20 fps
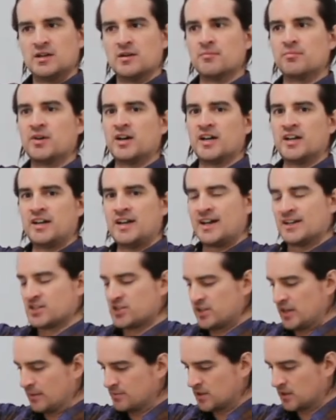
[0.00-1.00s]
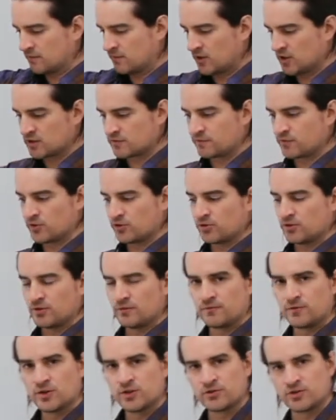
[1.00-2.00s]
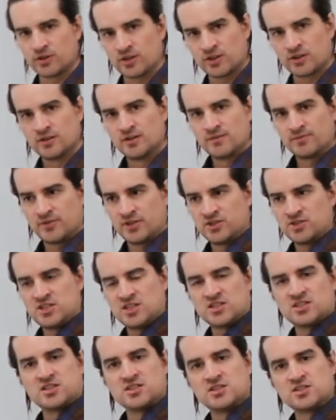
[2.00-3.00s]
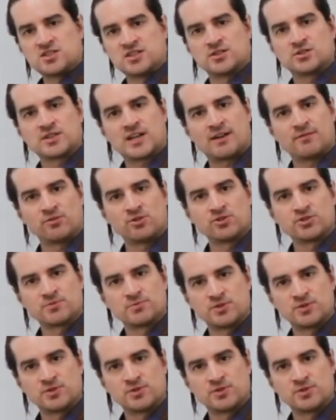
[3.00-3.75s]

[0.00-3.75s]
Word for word: but as the object falls further and further, the distance it travels